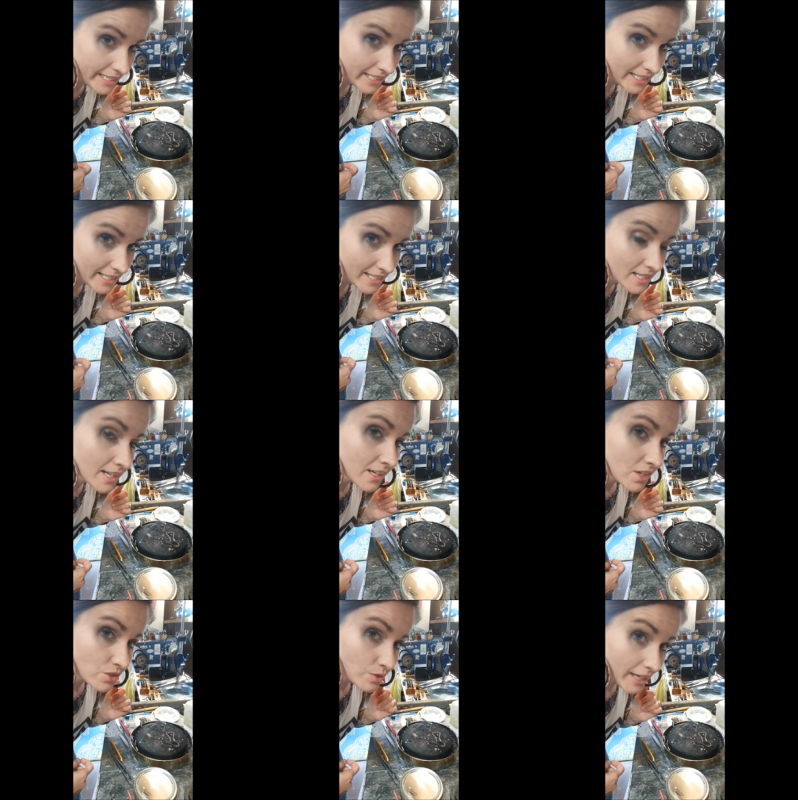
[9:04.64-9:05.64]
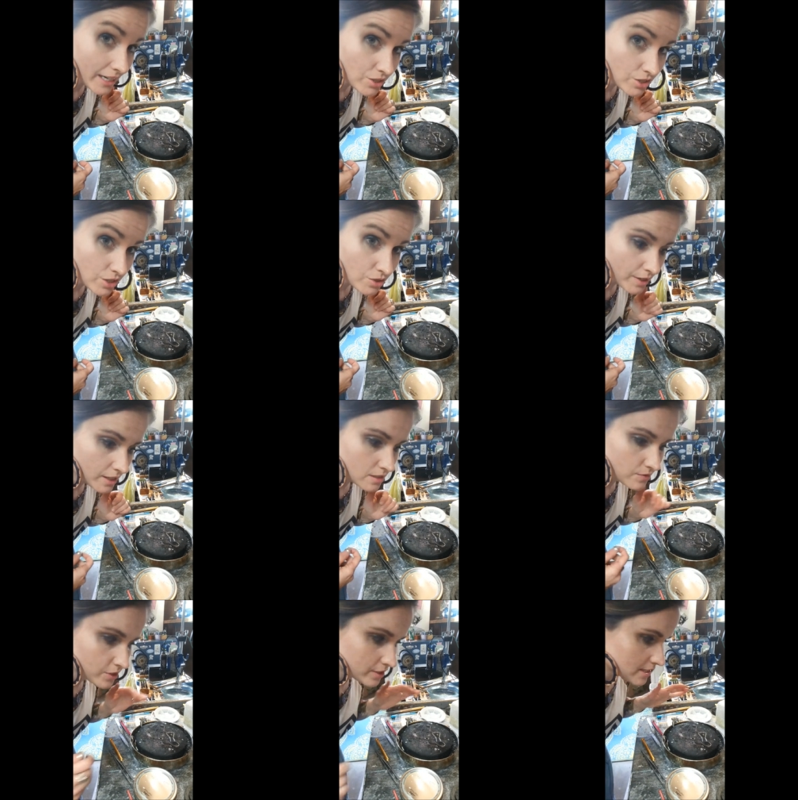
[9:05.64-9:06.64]
ingots. So I actually
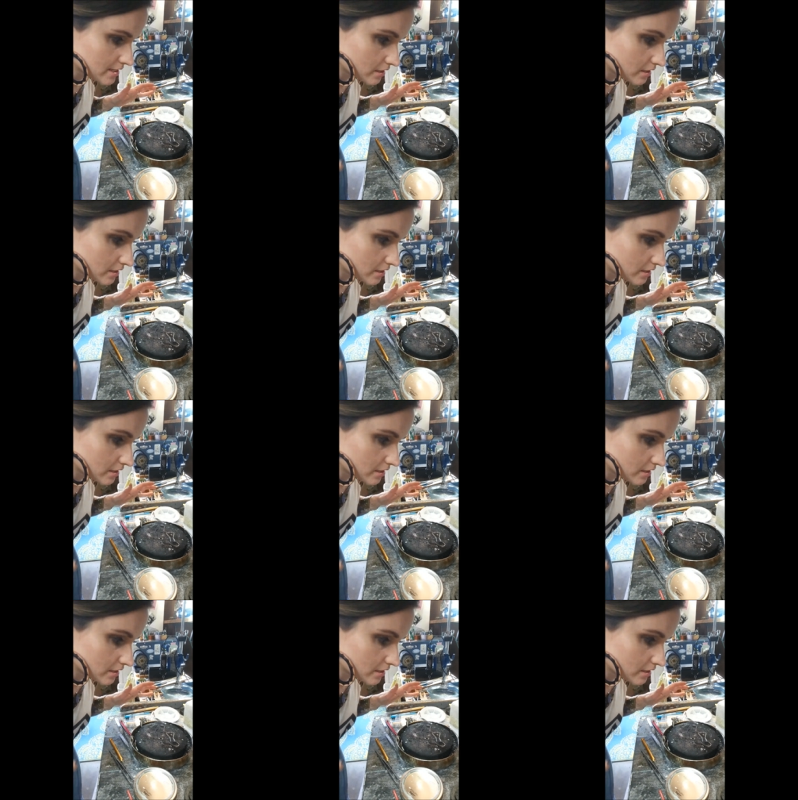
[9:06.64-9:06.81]
transferred this